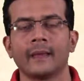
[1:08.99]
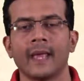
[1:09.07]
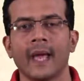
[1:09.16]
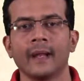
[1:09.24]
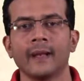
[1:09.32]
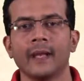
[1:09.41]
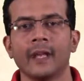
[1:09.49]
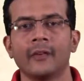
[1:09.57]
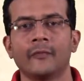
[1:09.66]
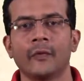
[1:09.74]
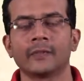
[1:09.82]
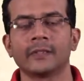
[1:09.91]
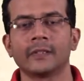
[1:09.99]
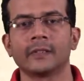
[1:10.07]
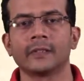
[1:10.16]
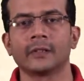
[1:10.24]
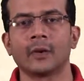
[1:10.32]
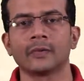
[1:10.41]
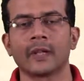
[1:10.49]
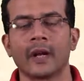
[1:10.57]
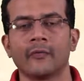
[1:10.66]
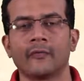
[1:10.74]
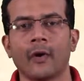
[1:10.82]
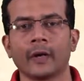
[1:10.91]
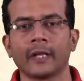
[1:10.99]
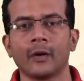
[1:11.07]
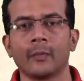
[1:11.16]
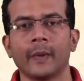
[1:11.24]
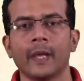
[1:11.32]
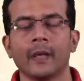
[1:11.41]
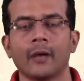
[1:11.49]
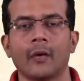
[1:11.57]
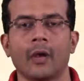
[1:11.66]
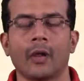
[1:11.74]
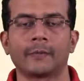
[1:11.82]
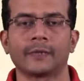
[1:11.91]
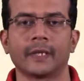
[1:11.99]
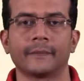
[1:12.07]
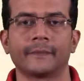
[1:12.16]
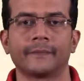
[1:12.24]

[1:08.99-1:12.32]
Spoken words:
than Infosys 1040 rupee call option.